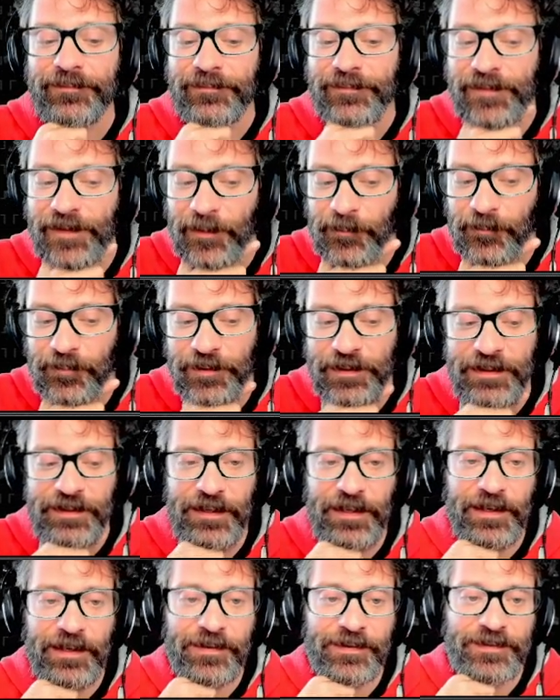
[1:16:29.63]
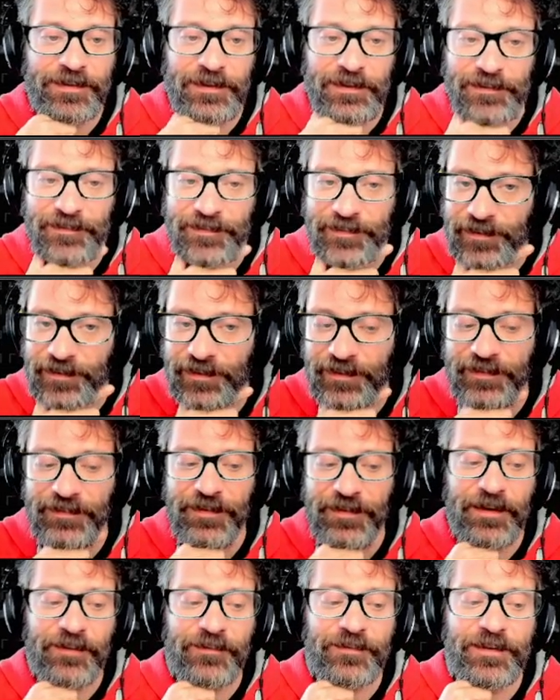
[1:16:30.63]
They're pretty nasty, so
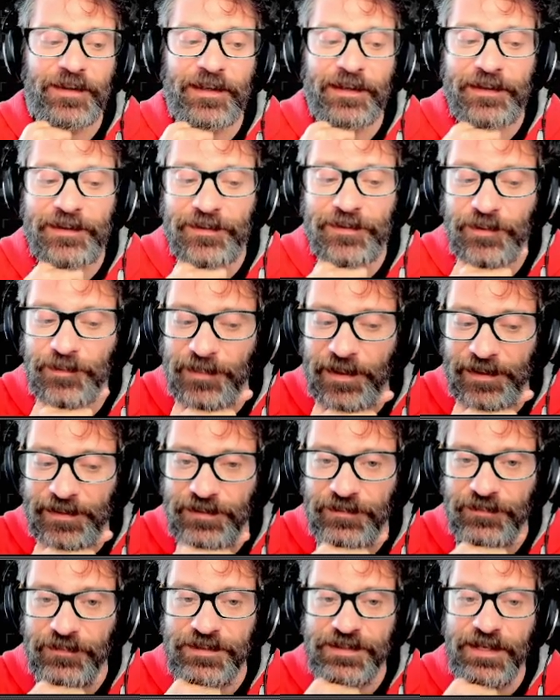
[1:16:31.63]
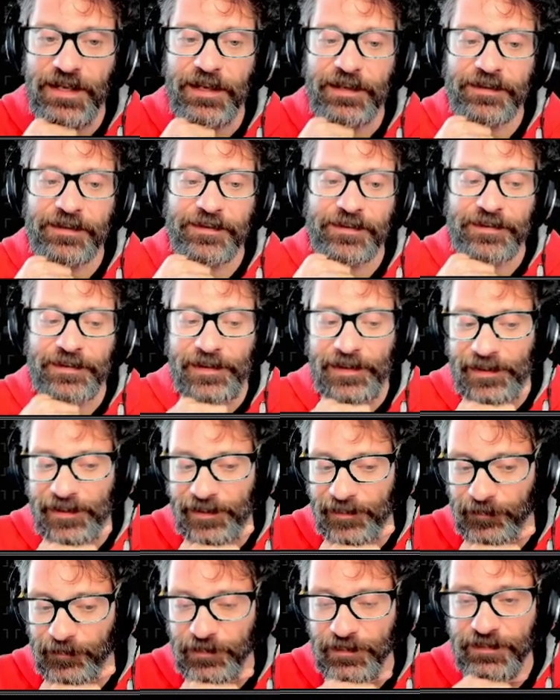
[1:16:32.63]
they can do a bunch of attacks
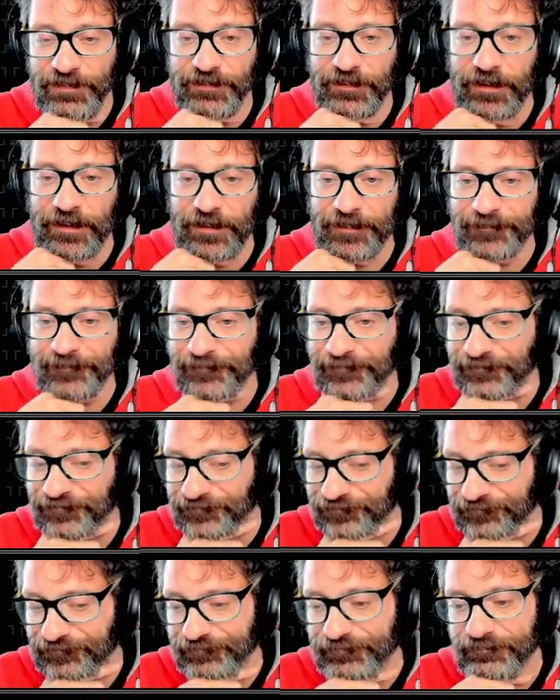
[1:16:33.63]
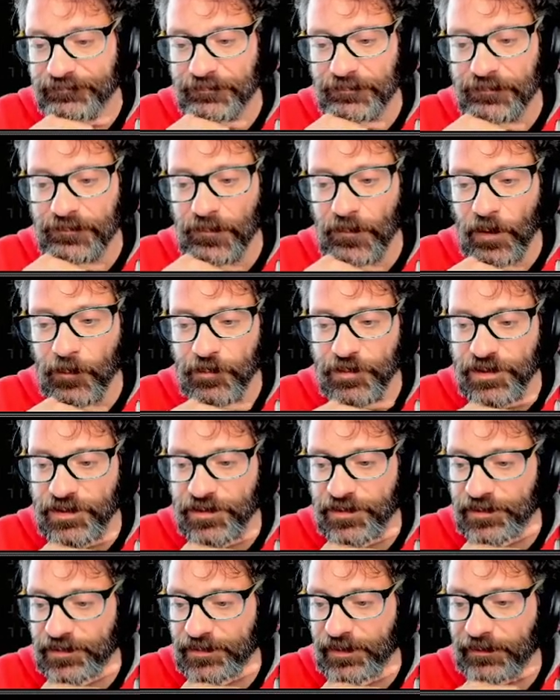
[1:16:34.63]
with stun, which
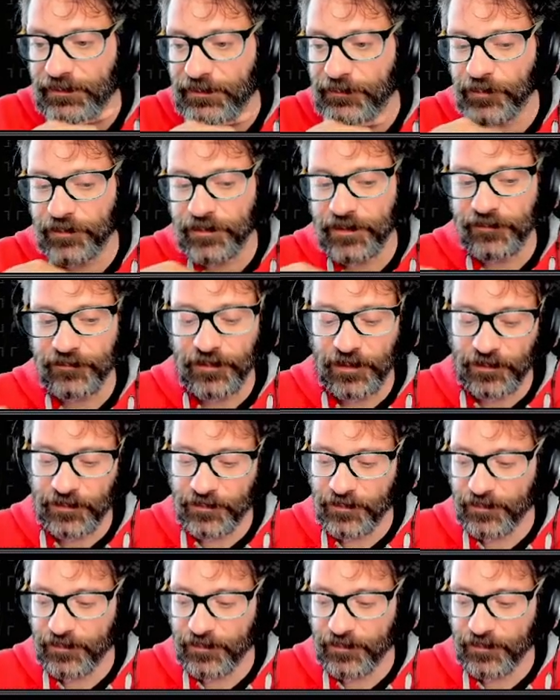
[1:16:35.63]
is exactly what they've done.